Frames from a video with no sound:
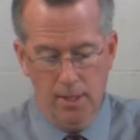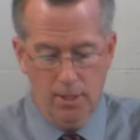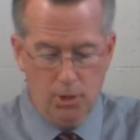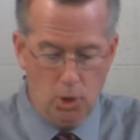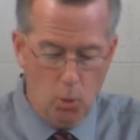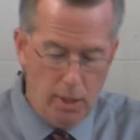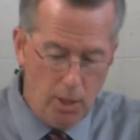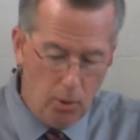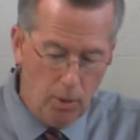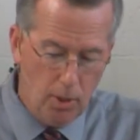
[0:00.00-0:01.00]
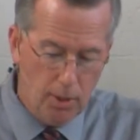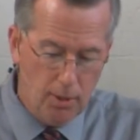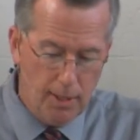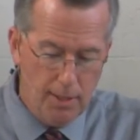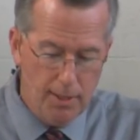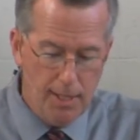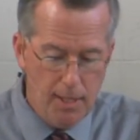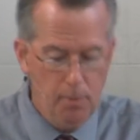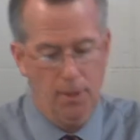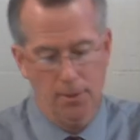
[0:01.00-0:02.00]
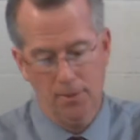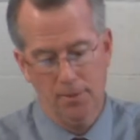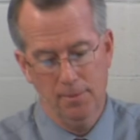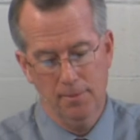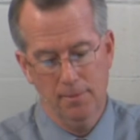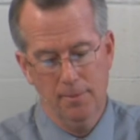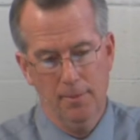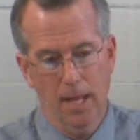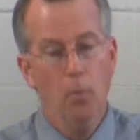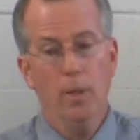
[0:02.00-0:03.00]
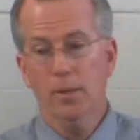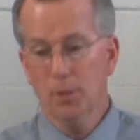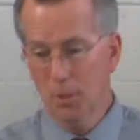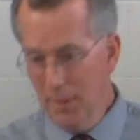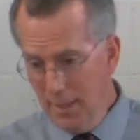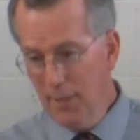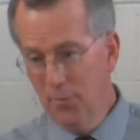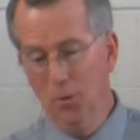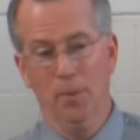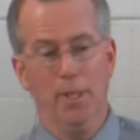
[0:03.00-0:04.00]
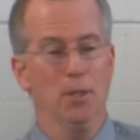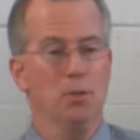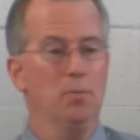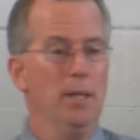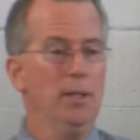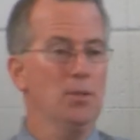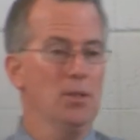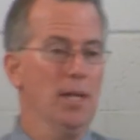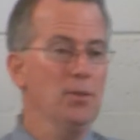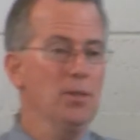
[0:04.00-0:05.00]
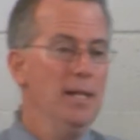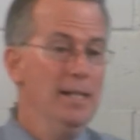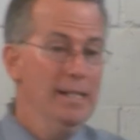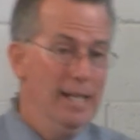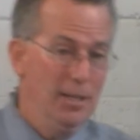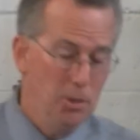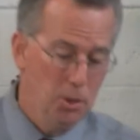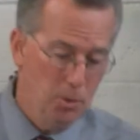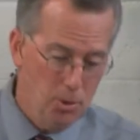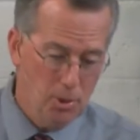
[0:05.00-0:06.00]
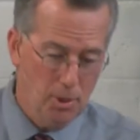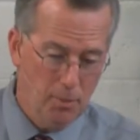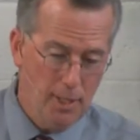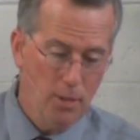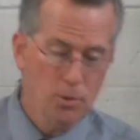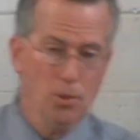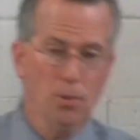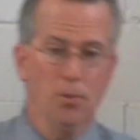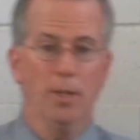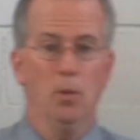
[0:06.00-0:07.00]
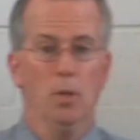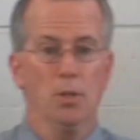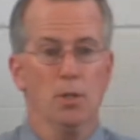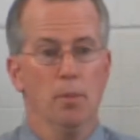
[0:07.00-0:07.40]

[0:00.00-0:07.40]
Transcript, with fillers: So we no longer need to keep it. And we should be thankful, because Peter says at the Jerusalem Council that it was a